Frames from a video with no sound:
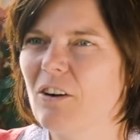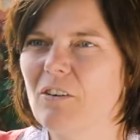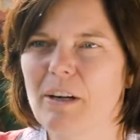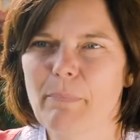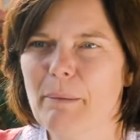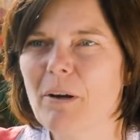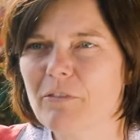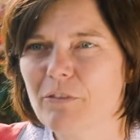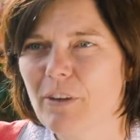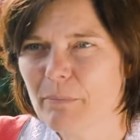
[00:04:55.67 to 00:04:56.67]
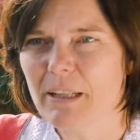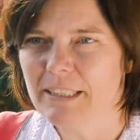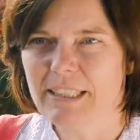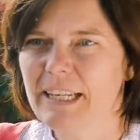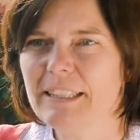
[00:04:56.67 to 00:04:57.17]
or a member of the
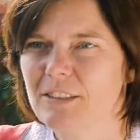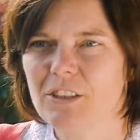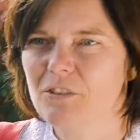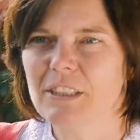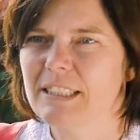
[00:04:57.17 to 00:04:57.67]
family died during the